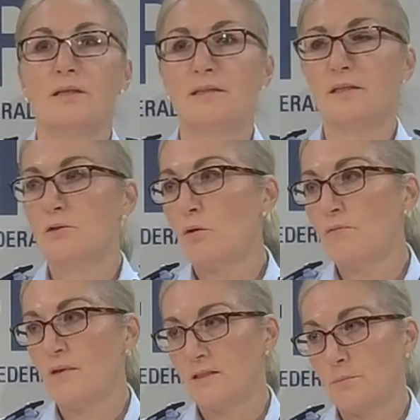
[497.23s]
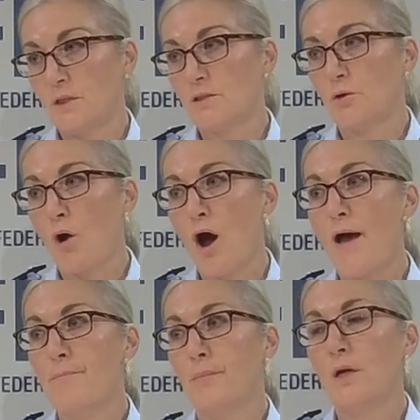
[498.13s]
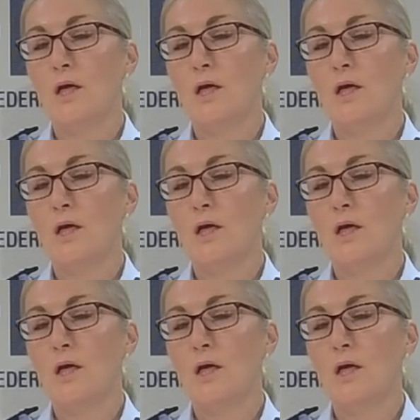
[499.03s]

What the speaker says: This is not a victimless crime.